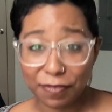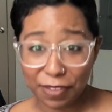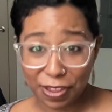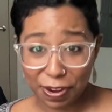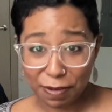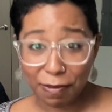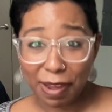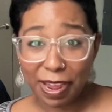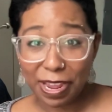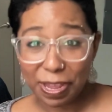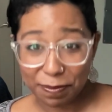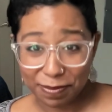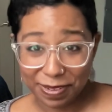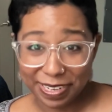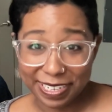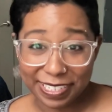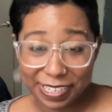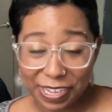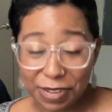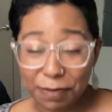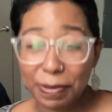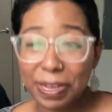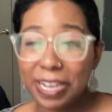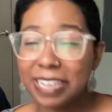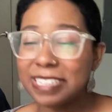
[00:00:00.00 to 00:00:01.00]
in my
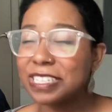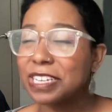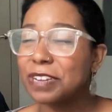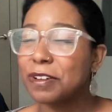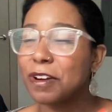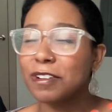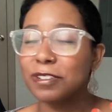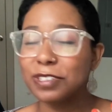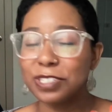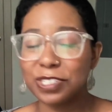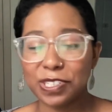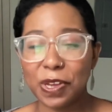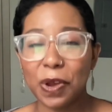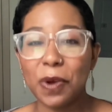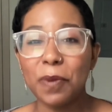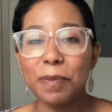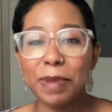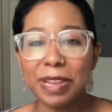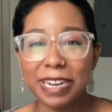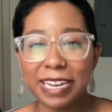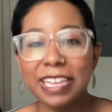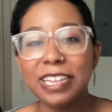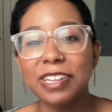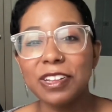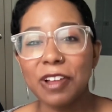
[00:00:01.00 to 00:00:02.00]
opinion, because there are so
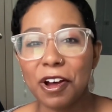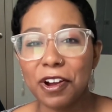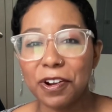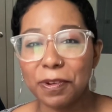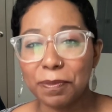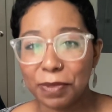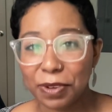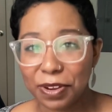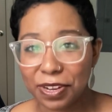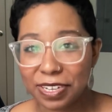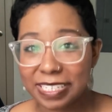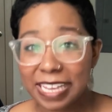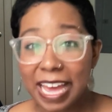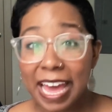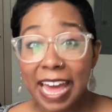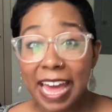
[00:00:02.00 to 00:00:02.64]
many long books